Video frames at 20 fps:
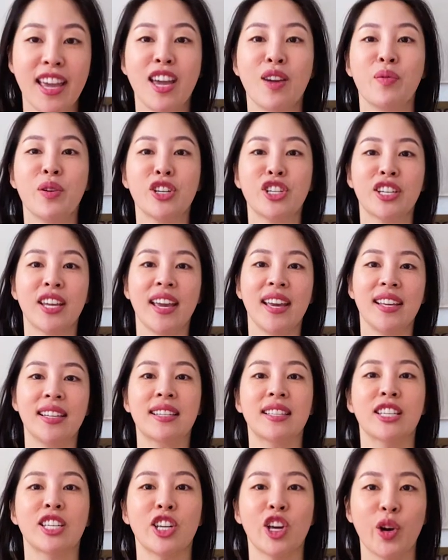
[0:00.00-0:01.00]
in which
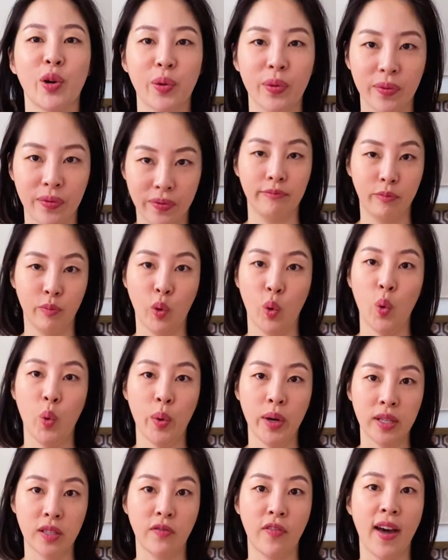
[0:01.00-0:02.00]
case, you know, we're
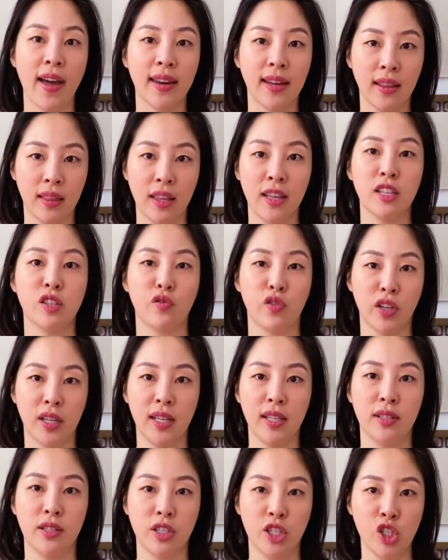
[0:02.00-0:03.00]
always finding things for
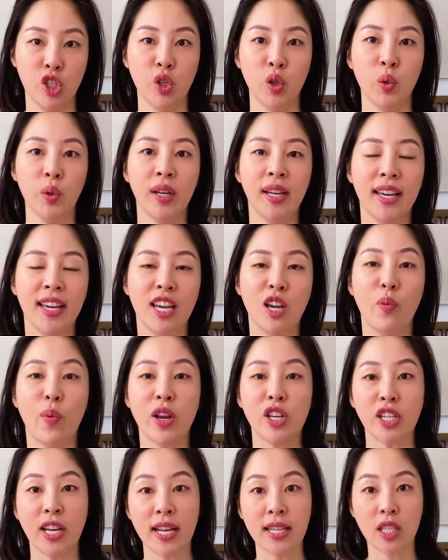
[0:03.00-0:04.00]
kids to do. In
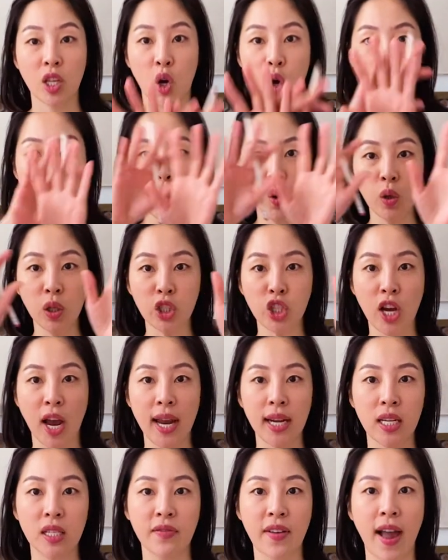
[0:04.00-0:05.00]
which case, the whole
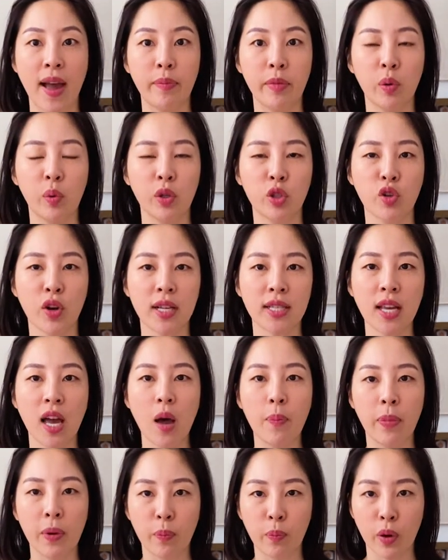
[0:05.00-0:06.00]
Chinese family will dress
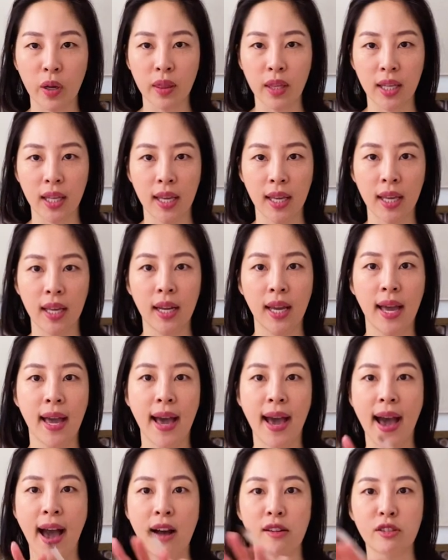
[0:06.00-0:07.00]
up and bring the kid
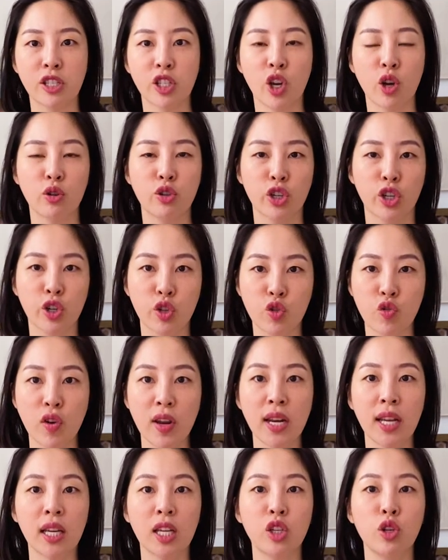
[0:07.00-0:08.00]
out to go
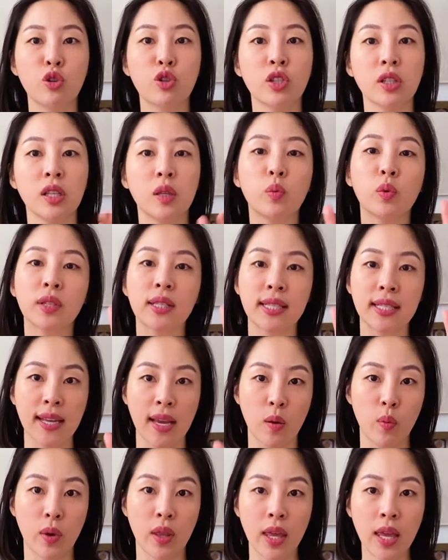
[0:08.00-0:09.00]
trick-or-treating, and usually will
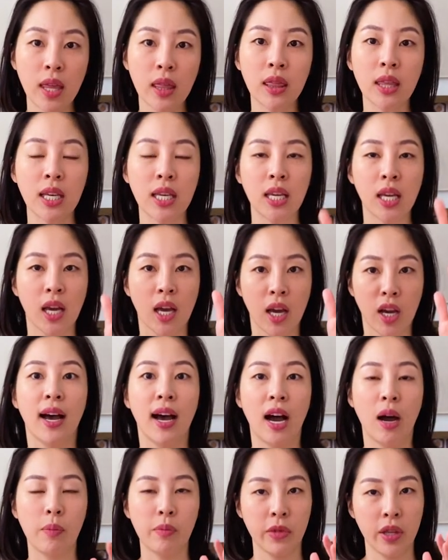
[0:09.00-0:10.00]
stay within
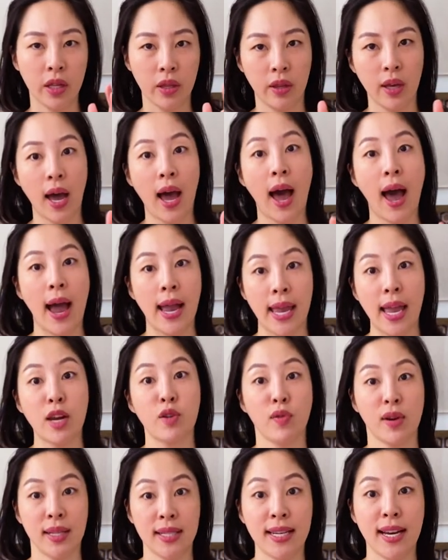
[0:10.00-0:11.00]
the
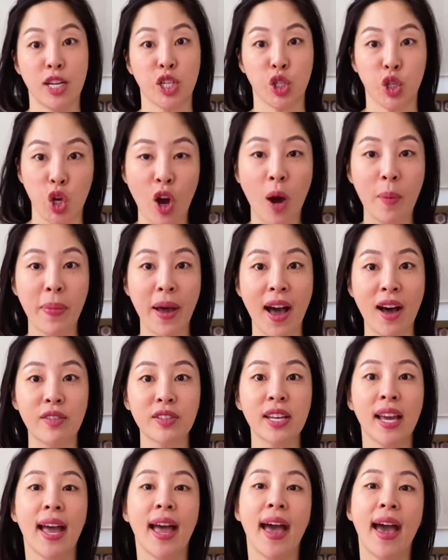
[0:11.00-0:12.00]
high-end residential
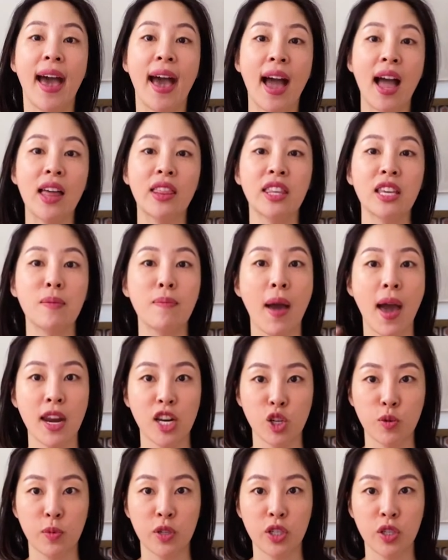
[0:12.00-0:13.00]
compound, and the
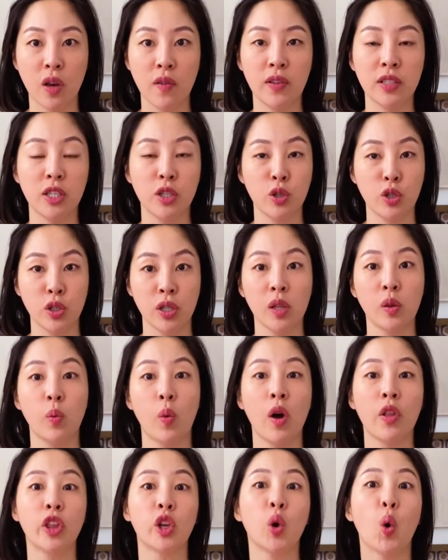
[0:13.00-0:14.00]
management service is usually the
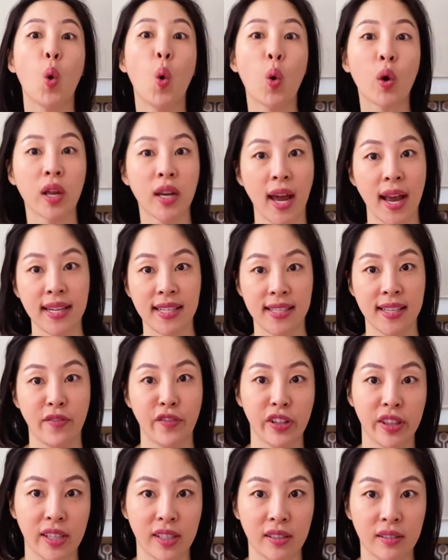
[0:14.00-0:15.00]
one that organizes
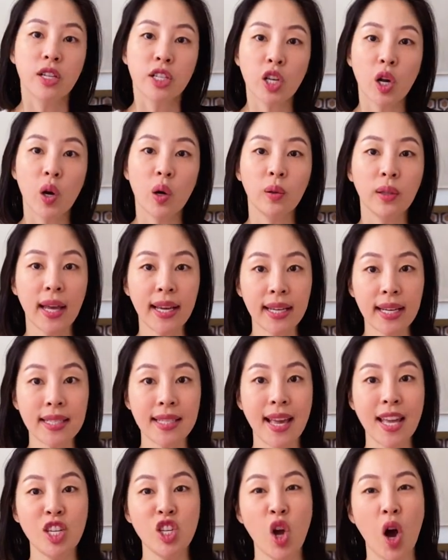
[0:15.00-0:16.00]
everything. So like I
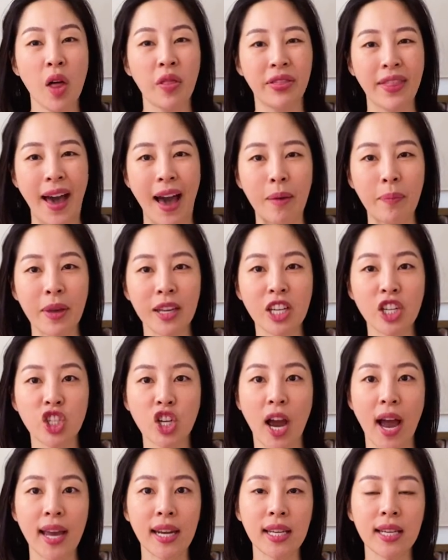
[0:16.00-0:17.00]
said, not that many
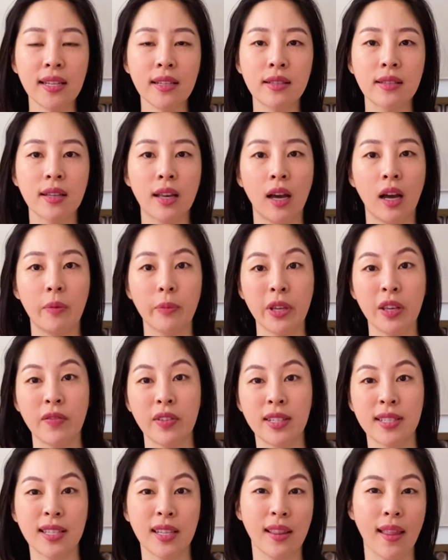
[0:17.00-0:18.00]
Chinese,
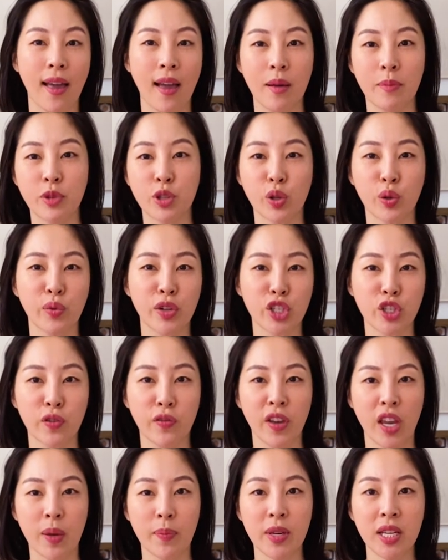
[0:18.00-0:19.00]
even celebs or rich and
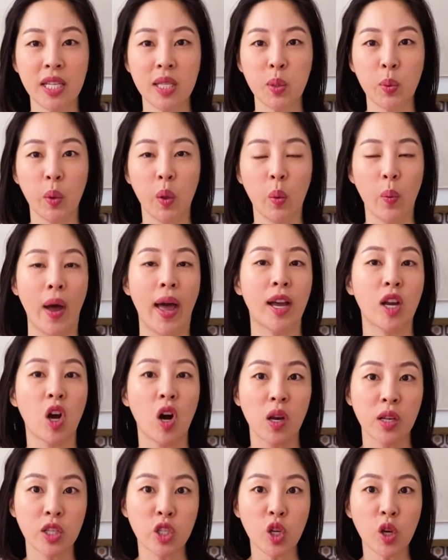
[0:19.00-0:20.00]
famous, will wear a
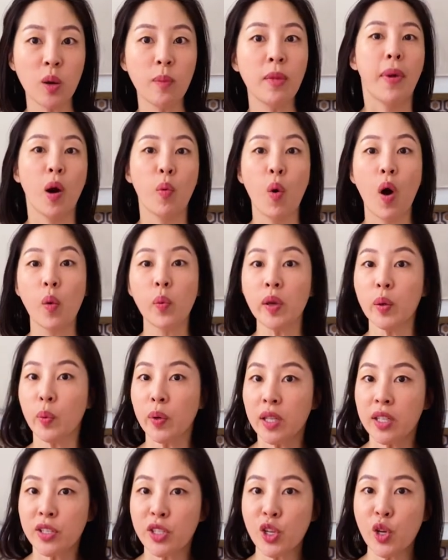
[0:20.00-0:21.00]
costume. But what we
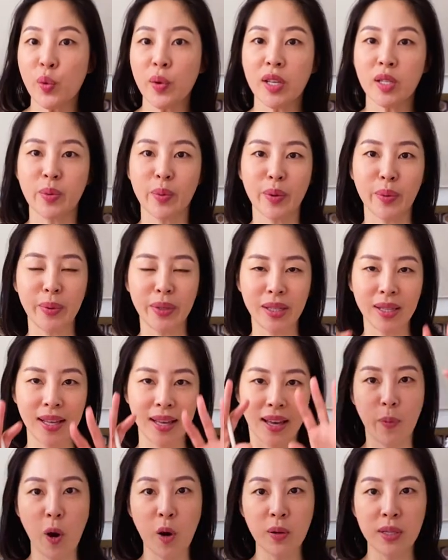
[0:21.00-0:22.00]
will do is we
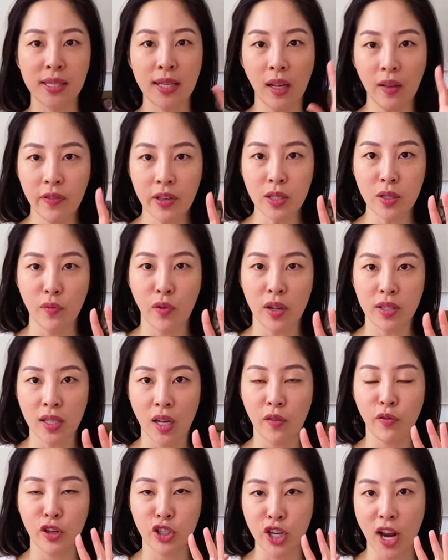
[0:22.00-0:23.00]
will post selfies of
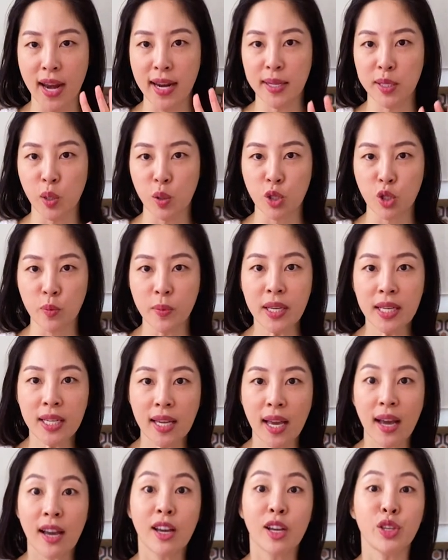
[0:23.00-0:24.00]
ourselves on Chinese social
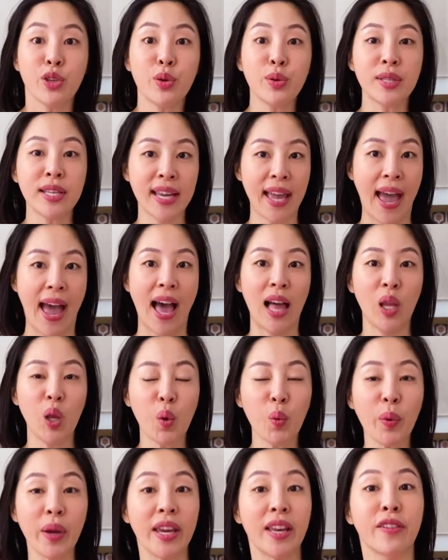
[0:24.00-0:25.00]
media using
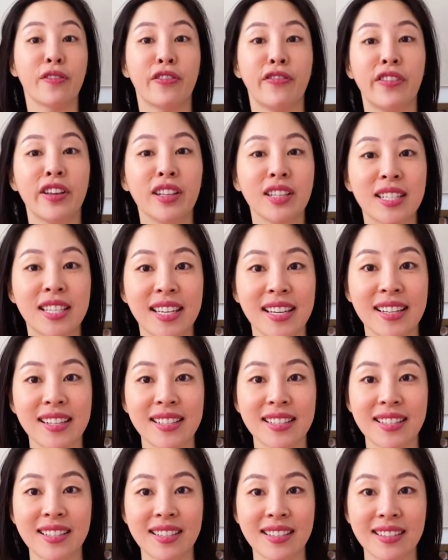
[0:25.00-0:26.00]
Halloween
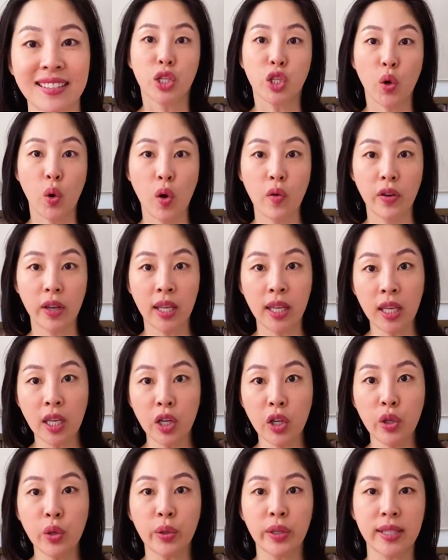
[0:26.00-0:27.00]
filters. So over
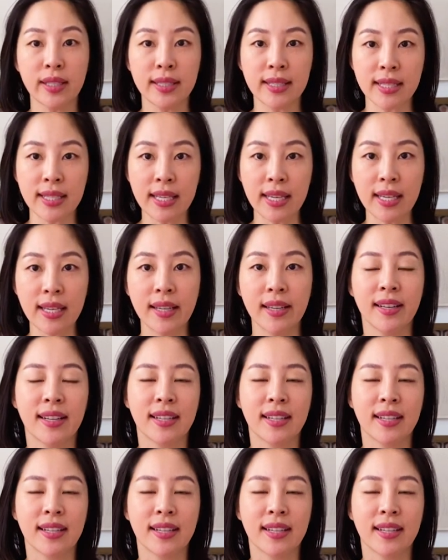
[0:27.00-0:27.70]
here, you can see